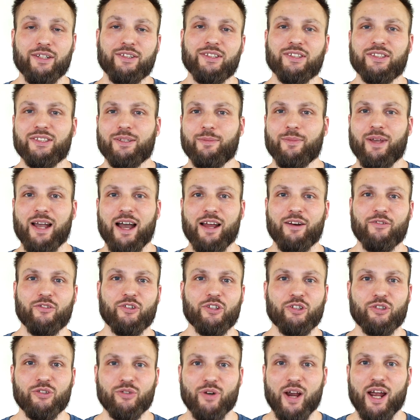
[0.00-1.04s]
it's just some kind of
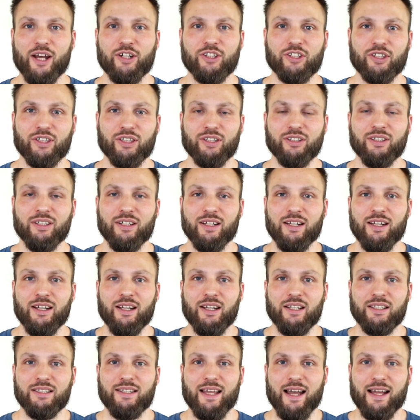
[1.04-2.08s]
distraction
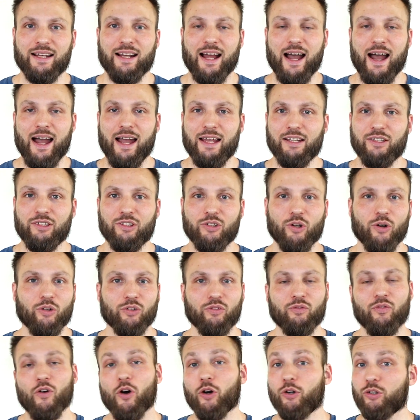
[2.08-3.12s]
that I
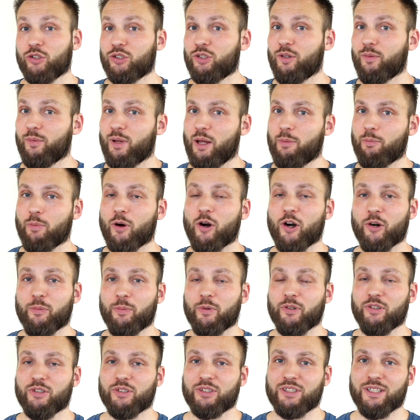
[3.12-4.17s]
don't focus on my
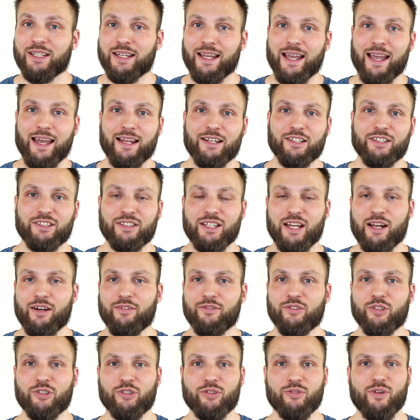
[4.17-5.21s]
purpose and instead
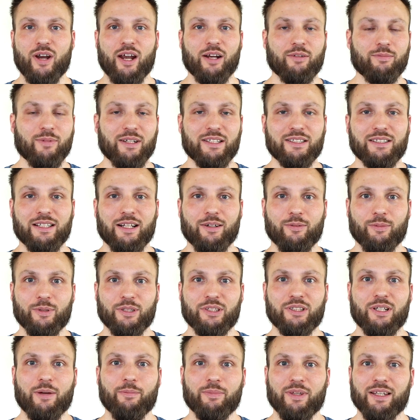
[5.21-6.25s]
of distract myself with
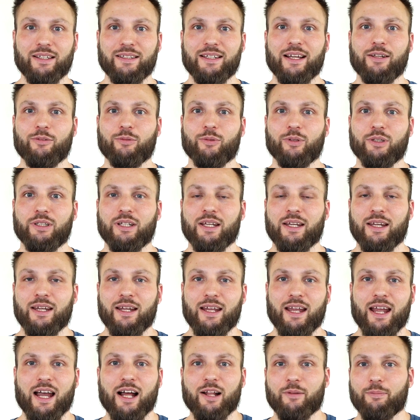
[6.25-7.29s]
something that would
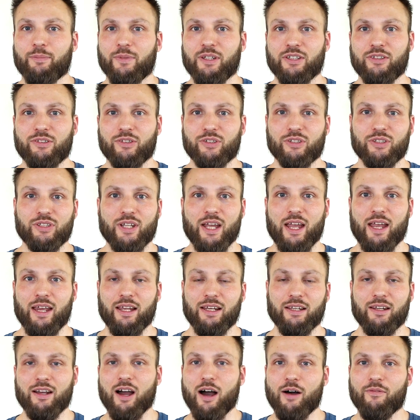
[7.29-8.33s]
help me to stay
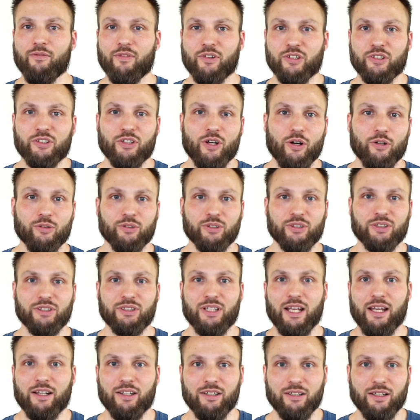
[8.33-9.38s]
in comfort zones,
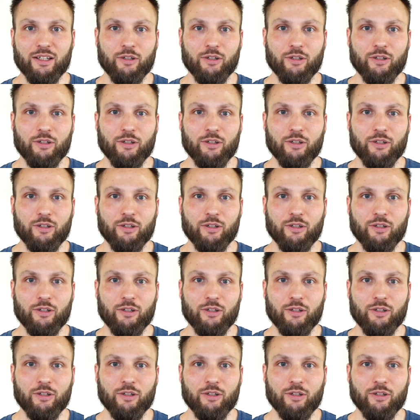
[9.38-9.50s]
stay